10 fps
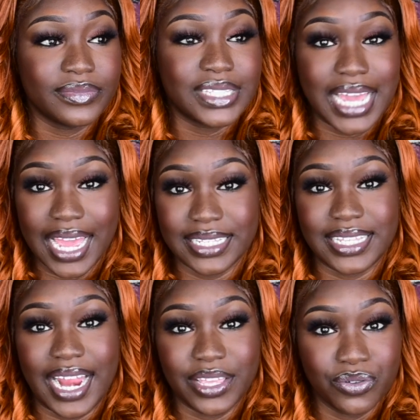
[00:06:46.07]
dyes
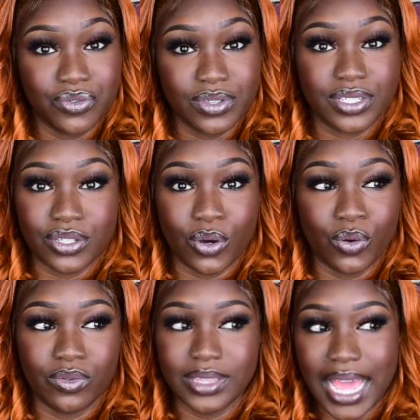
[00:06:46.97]
that I use,
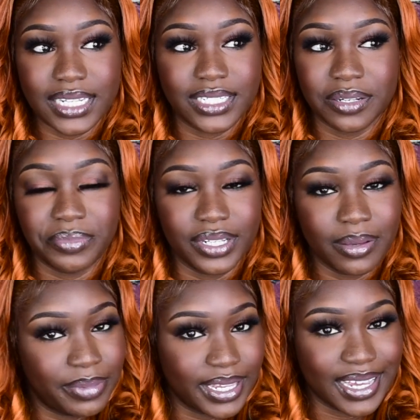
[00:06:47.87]
so that should be
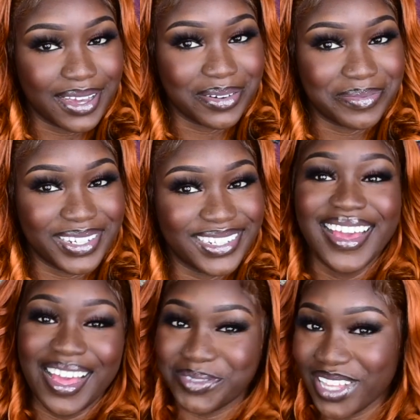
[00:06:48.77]
a big help.
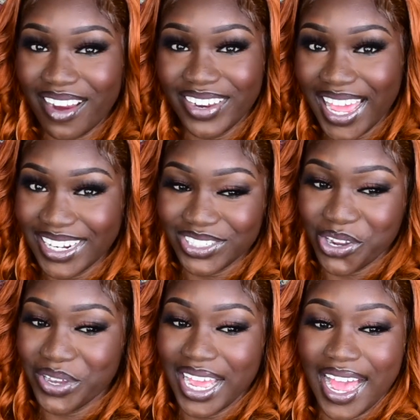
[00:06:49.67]
I'm sorry I didn't
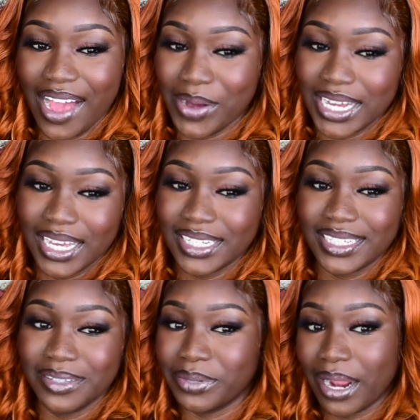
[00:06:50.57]
show y'all how I
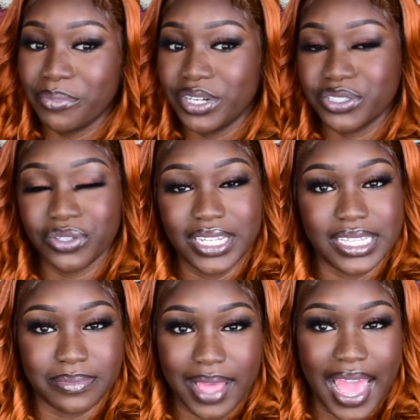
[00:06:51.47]
colored it, but I'm pretty sure
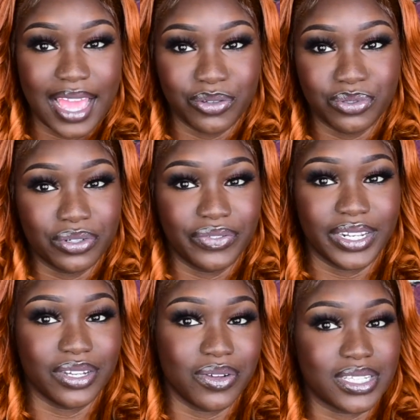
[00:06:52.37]
there's mad YouTube
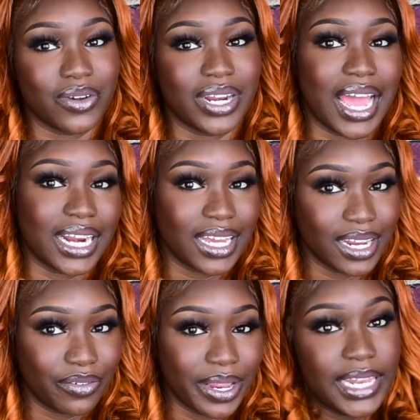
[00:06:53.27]
videos on how to
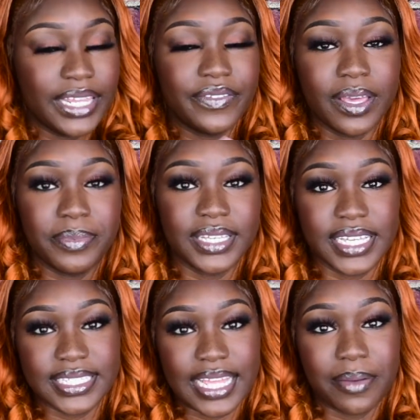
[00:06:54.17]
color it. Leave your
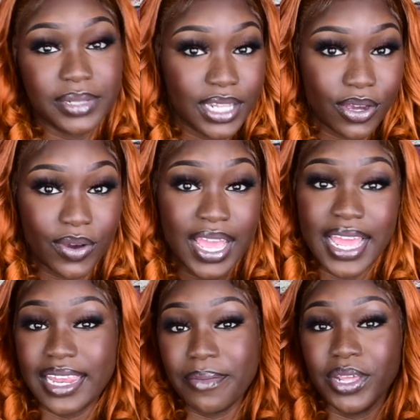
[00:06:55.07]
opinions down below.
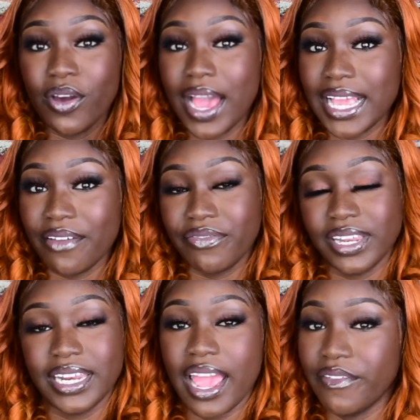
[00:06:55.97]
Let me know how y'all
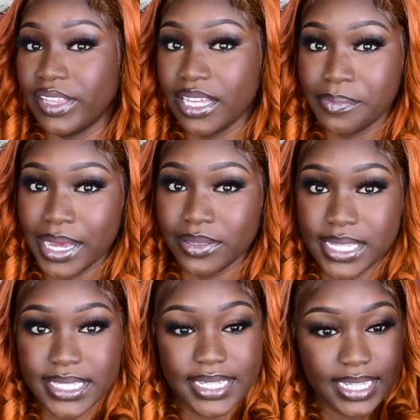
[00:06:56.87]
feeling everything about
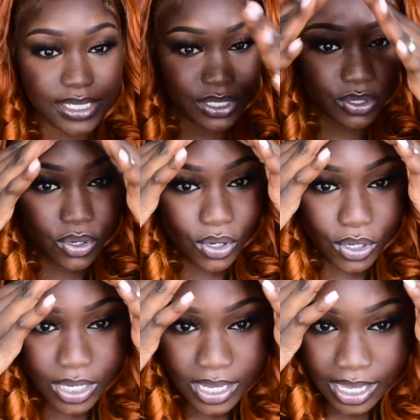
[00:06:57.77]
this, the
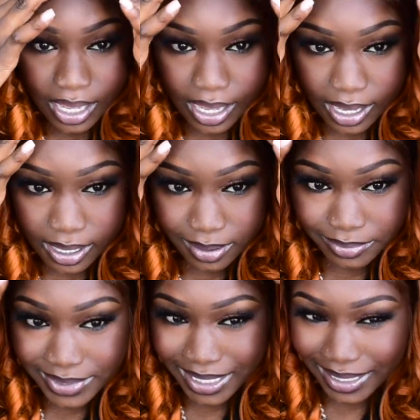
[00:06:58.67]
install,
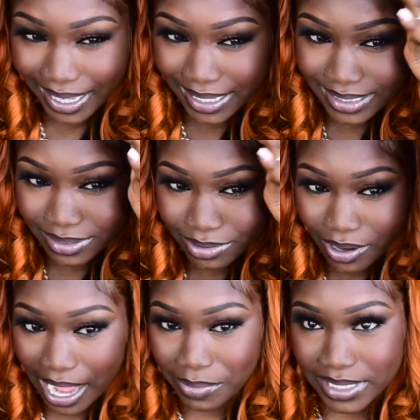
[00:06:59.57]
the lace, you
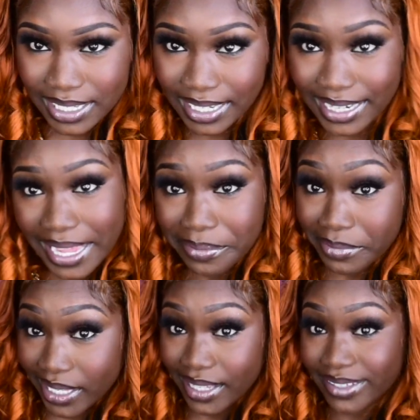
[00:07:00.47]
know, how it's looking like
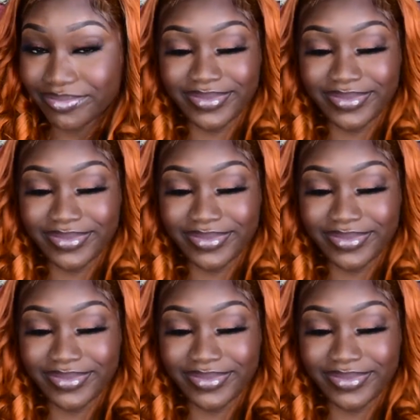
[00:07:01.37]
me.